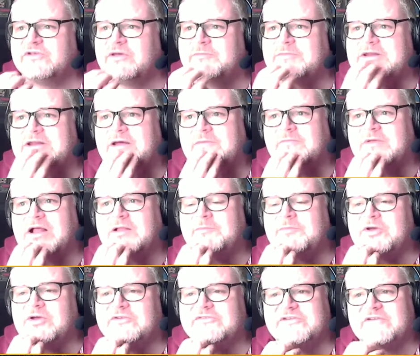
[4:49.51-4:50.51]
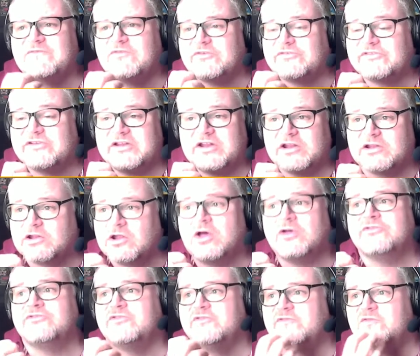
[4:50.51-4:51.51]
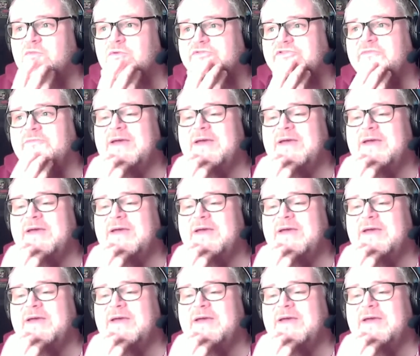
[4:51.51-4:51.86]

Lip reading: I mean, I'll be honest, I've not seen a lot of stuff about her,